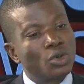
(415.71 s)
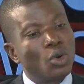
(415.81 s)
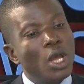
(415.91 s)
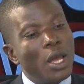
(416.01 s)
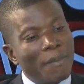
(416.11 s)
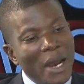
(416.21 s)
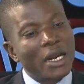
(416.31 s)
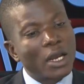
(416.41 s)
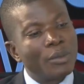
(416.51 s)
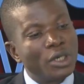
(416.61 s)
So my
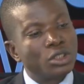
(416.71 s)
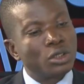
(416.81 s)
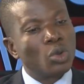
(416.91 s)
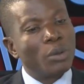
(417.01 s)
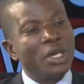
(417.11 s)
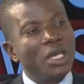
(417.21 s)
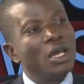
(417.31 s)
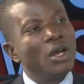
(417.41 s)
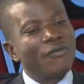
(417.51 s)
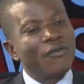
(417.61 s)
recommendation would be
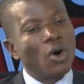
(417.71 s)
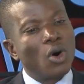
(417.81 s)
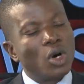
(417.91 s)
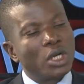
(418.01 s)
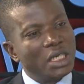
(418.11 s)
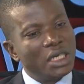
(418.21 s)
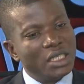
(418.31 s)
for the,